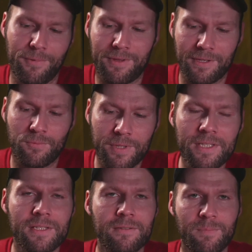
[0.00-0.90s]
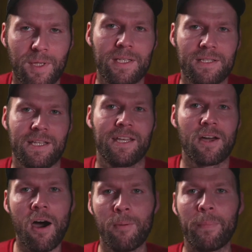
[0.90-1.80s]
reason being as like
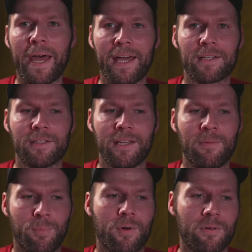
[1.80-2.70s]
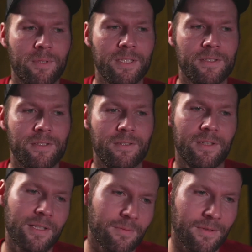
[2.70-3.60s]
compact and portable as you could,
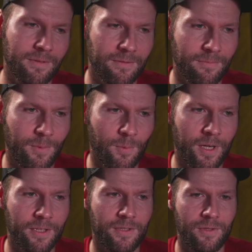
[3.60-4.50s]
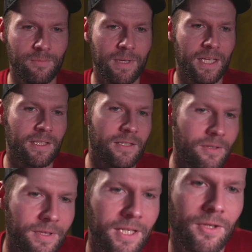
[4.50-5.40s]
because we wanted to make it
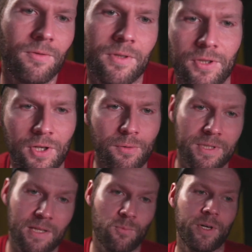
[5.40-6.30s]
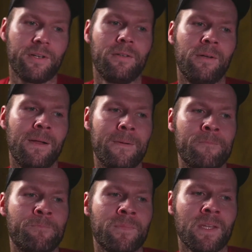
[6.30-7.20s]
so that you could go somewhere
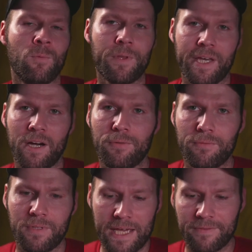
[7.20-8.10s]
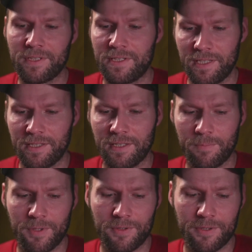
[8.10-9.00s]
without having to take a
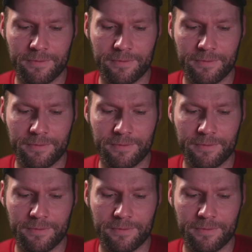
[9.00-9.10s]
computer,